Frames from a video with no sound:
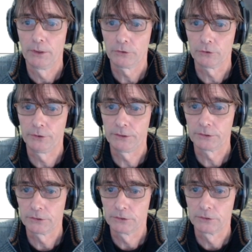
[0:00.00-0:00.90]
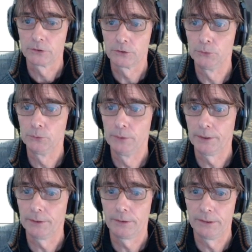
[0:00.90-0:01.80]
So this Q,
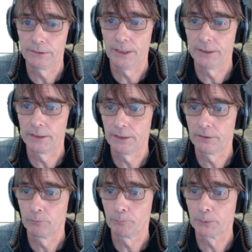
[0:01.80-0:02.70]
then this AND gate